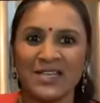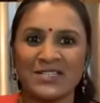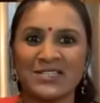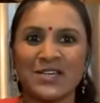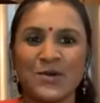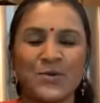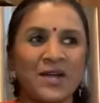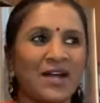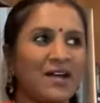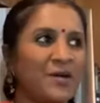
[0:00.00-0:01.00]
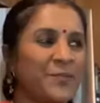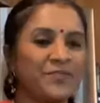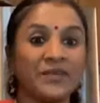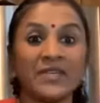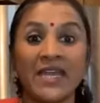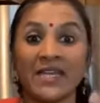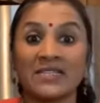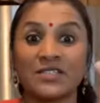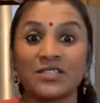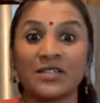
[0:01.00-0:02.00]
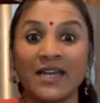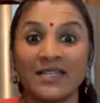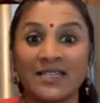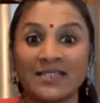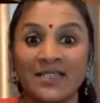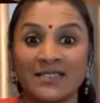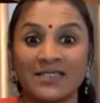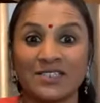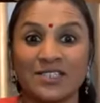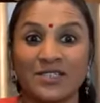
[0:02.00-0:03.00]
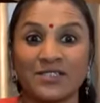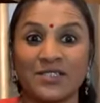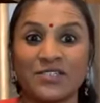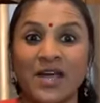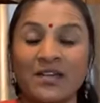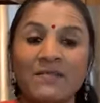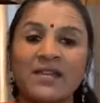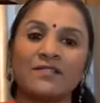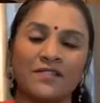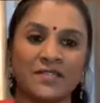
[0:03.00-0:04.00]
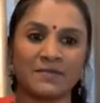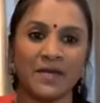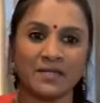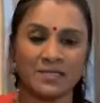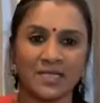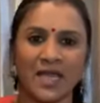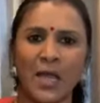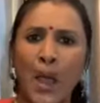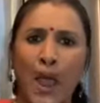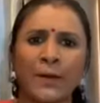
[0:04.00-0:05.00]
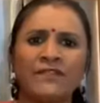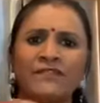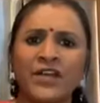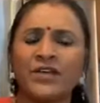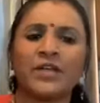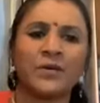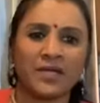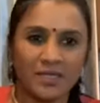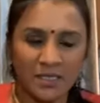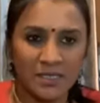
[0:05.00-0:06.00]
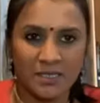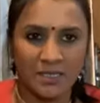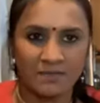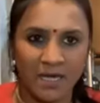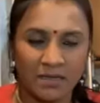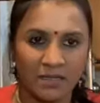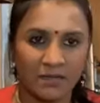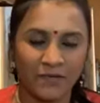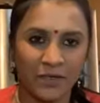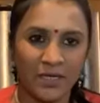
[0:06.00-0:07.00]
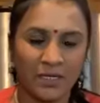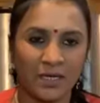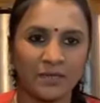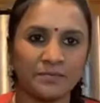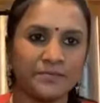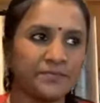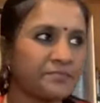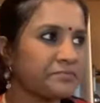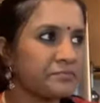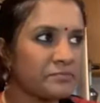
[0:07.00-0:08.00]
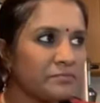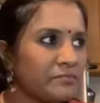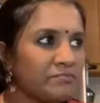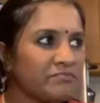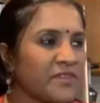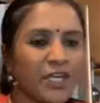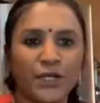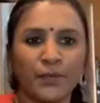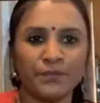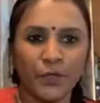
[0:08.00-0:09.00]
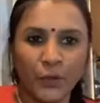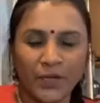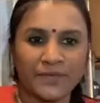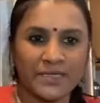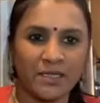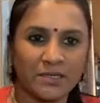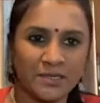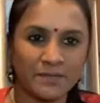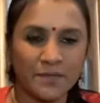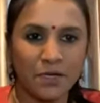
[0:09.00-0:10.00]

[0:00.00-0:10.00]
So yes, good idea, Lalita Chandra. Try to make the first method today. Very quick and easy method, very, you know, quick results.